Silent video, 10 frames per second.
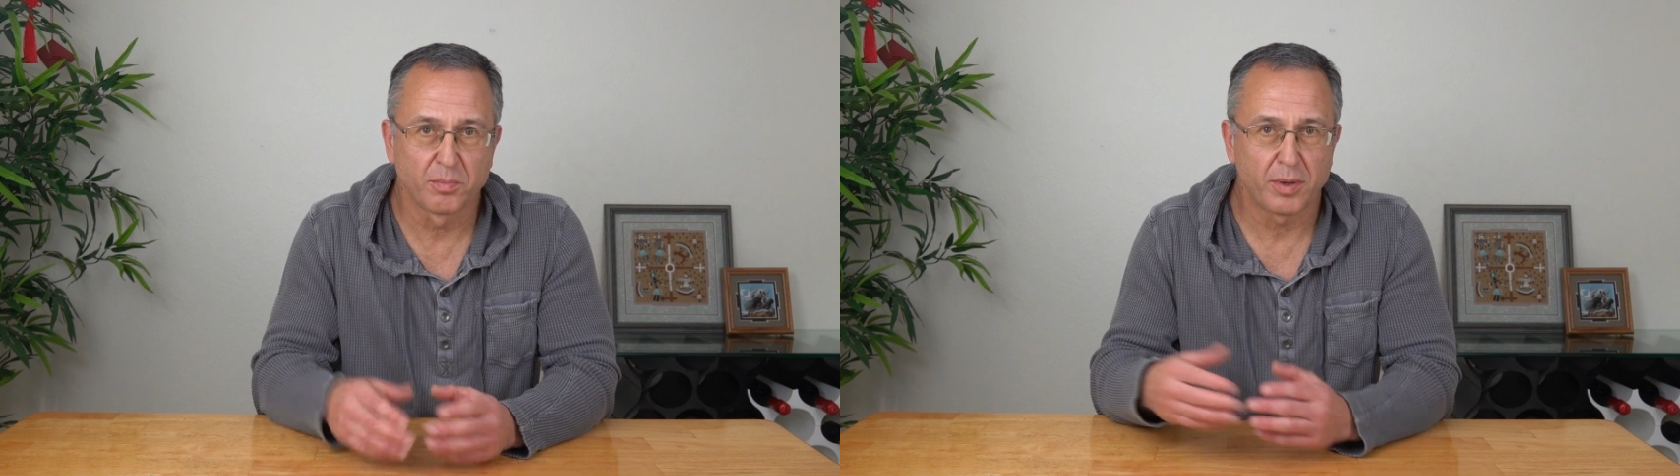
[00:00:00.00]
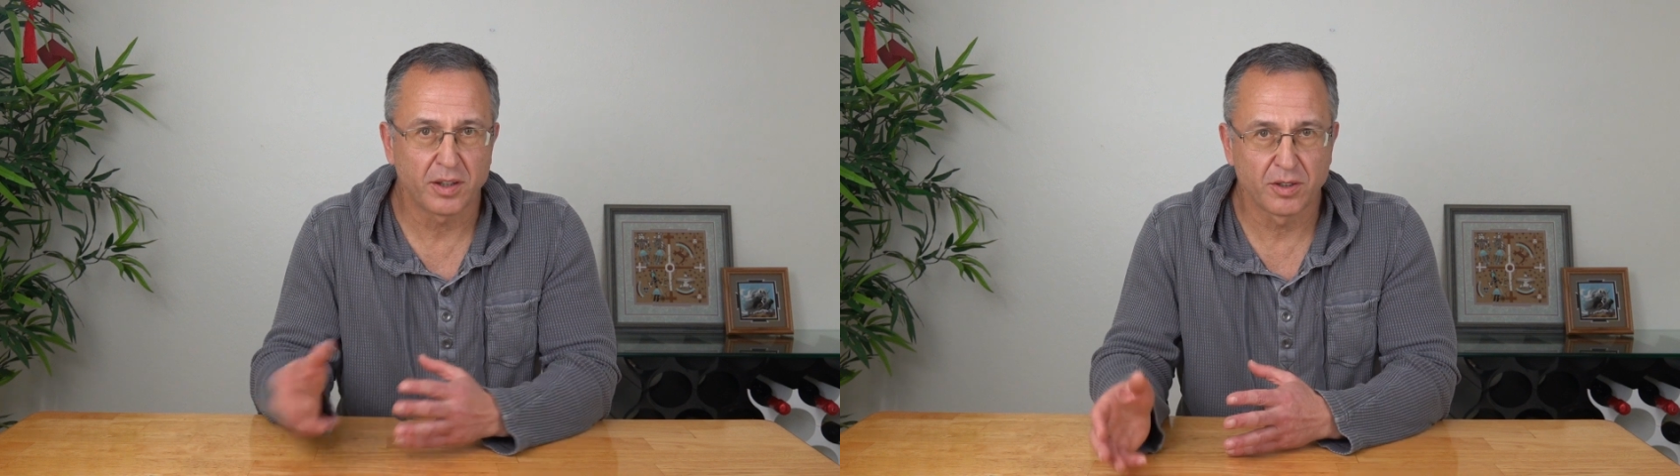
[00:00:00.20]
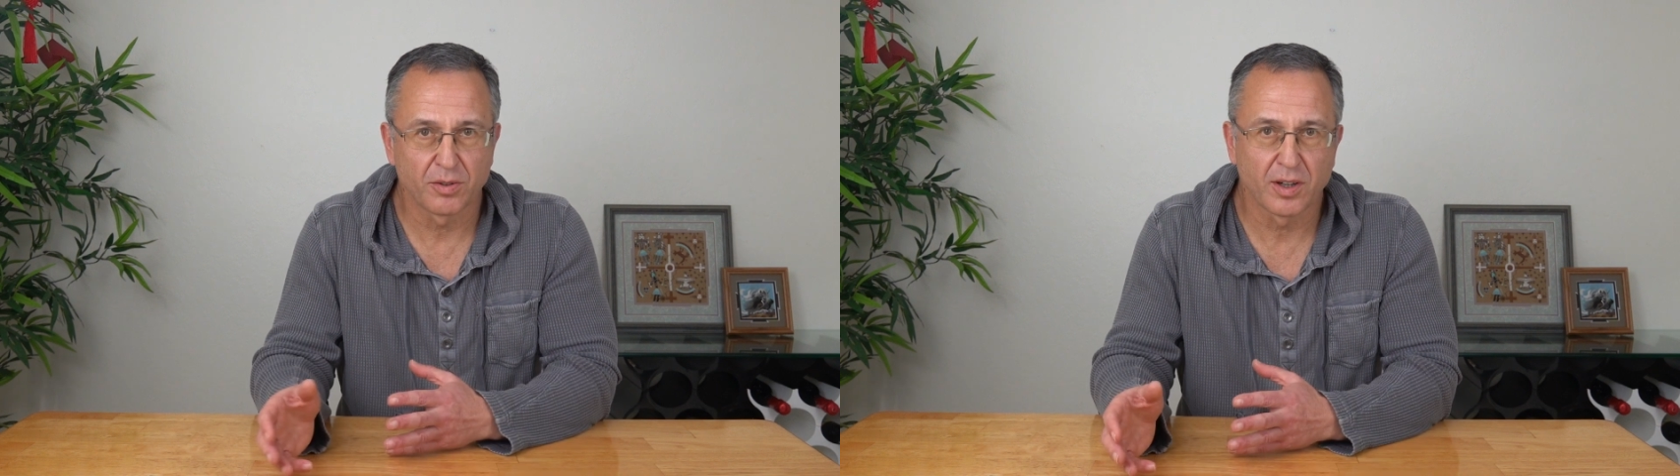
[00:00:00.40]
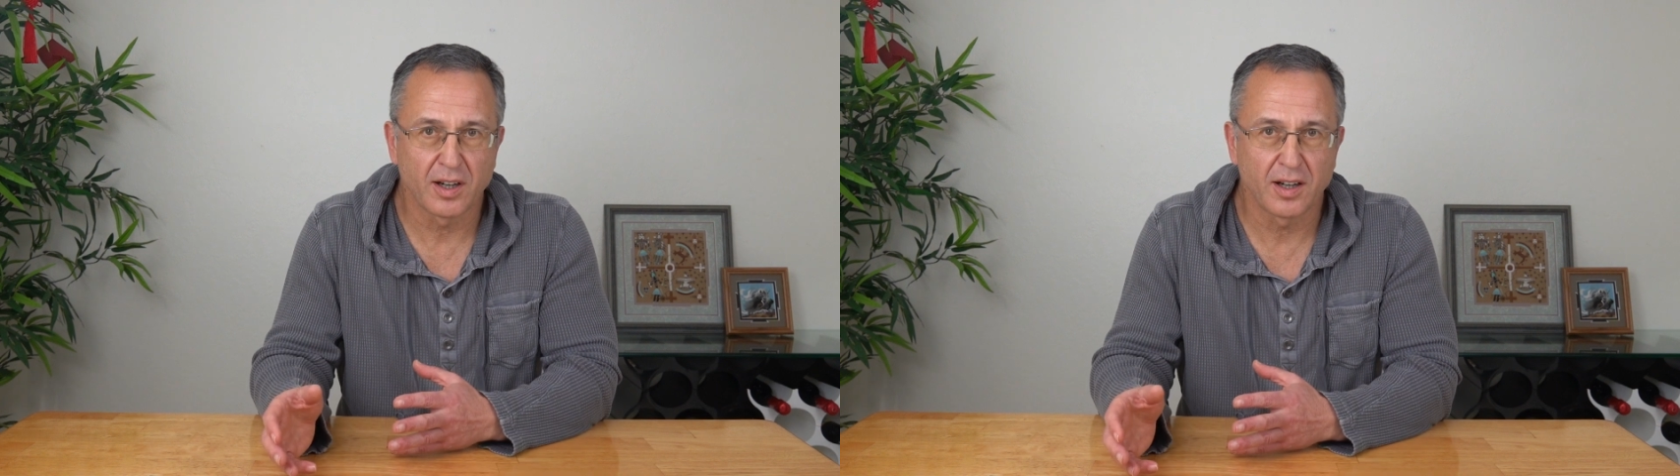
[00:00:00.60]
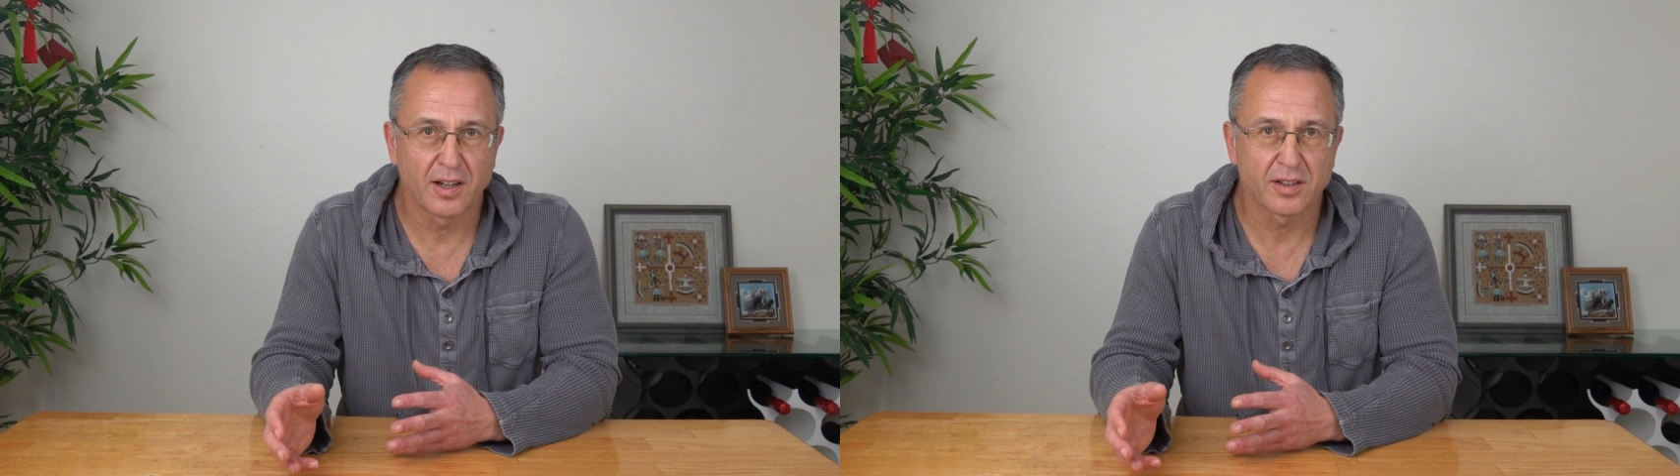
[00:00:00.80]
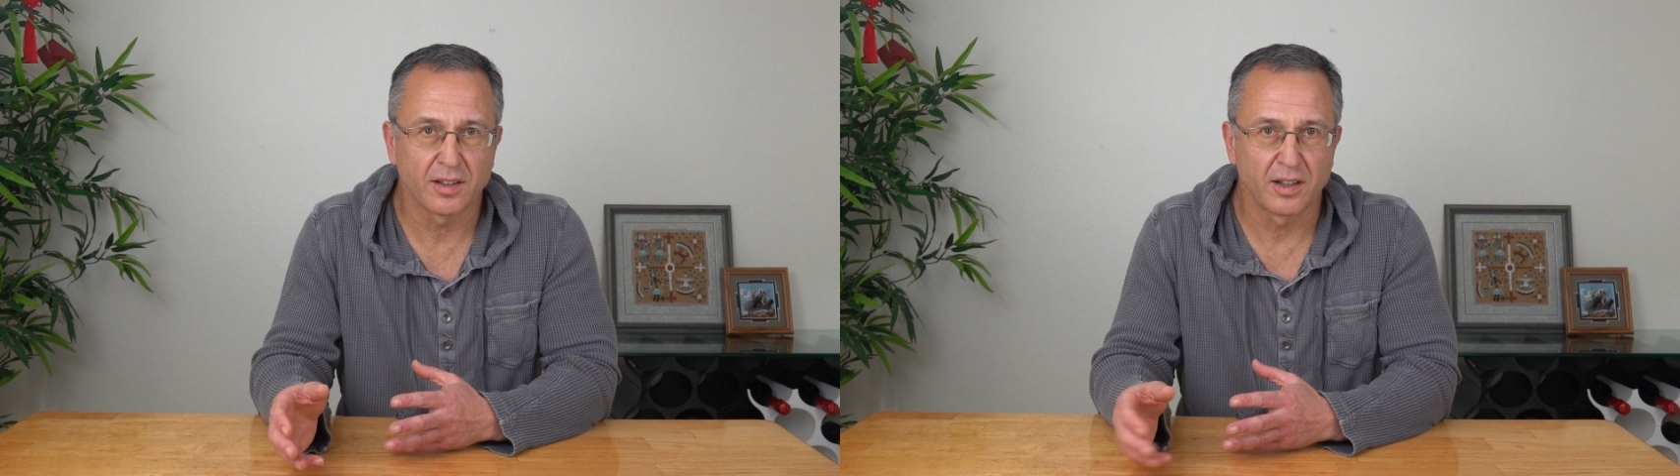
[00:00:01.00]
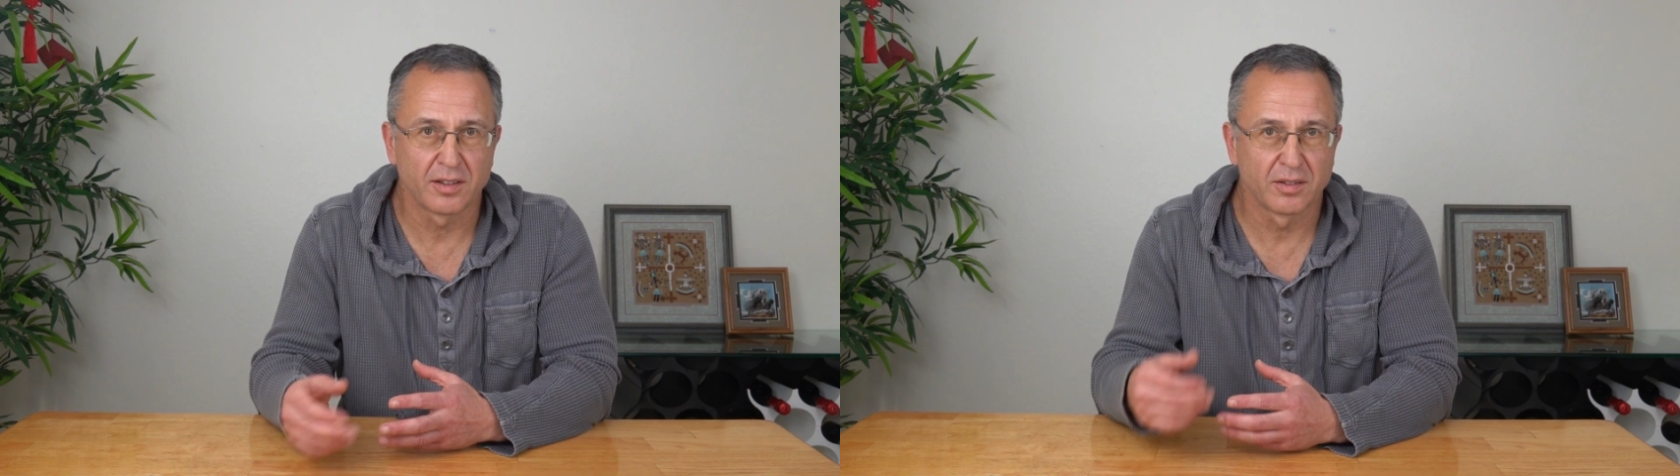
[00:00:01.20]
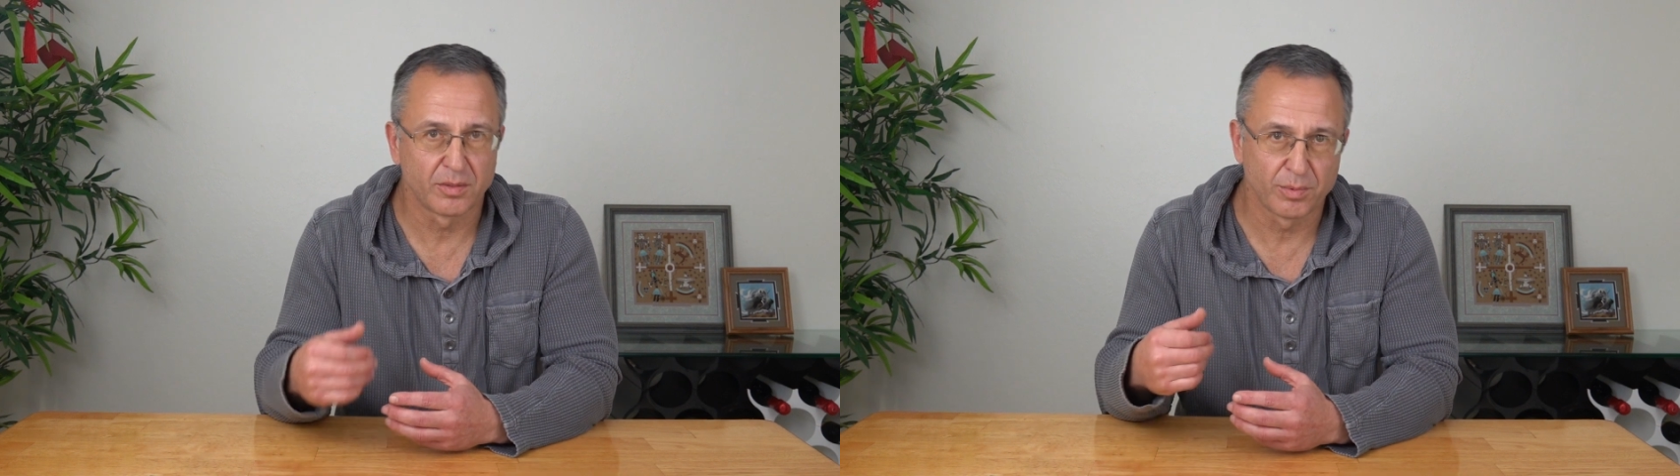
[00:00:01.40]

park your car and